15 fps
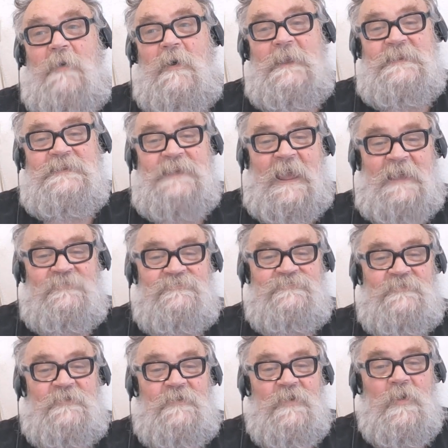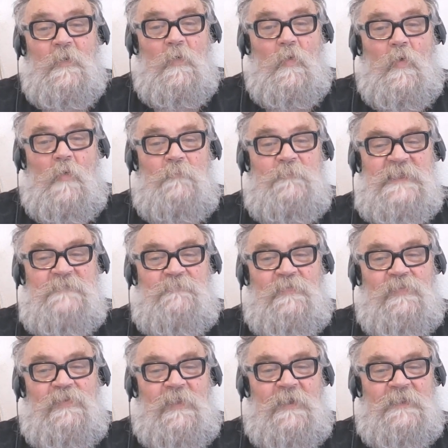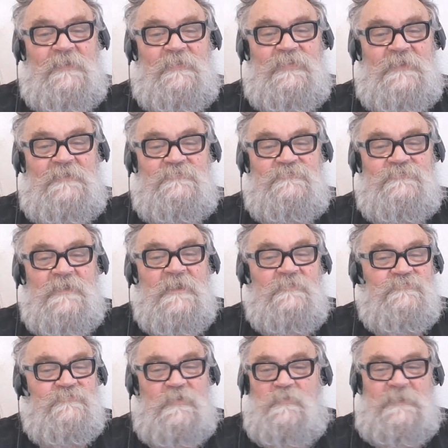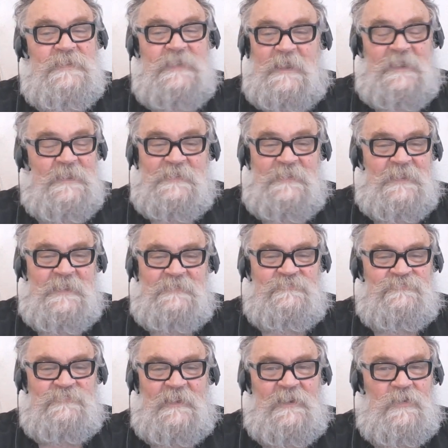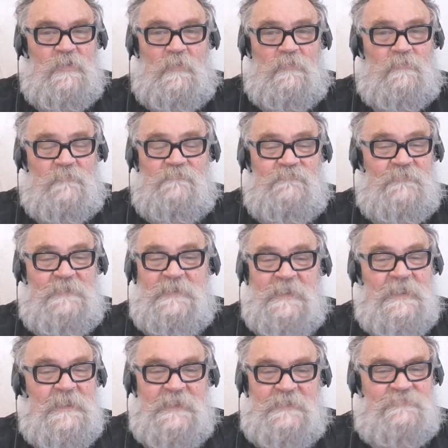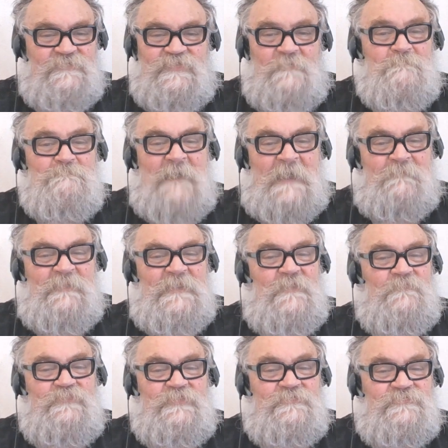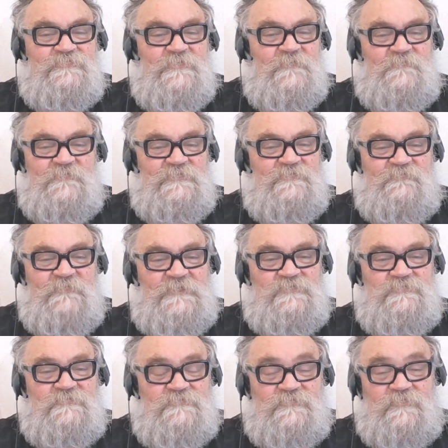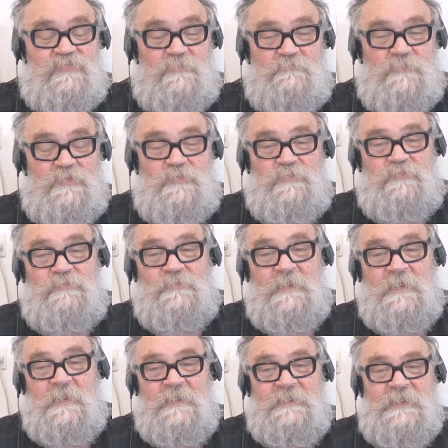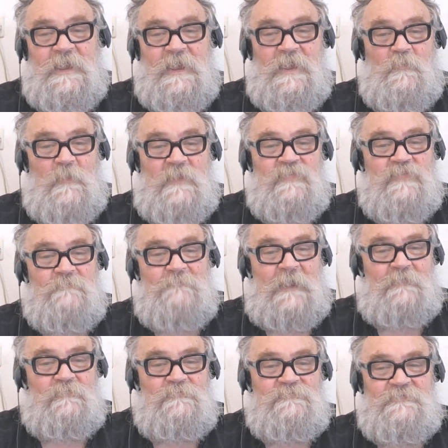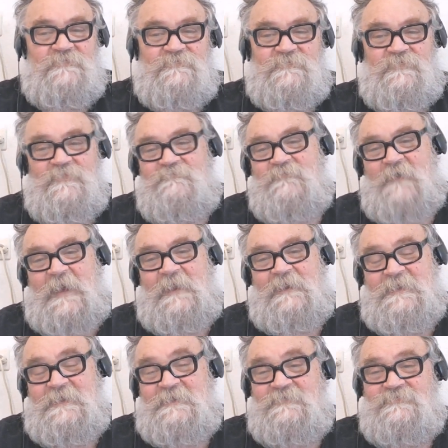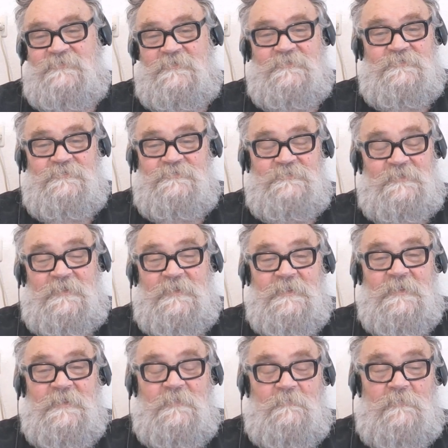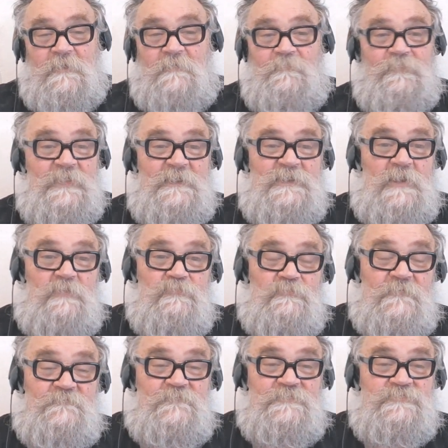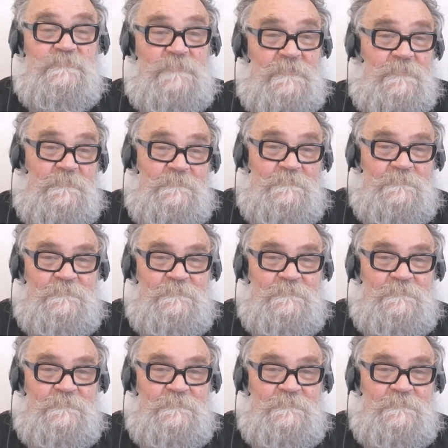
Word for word: by NASA or people like this. So, yeah, it, it's selenography. It's the mapping of the surface features of the moon. Yeah, where the mountains and the valleys and, uh, well, there are no rivers, but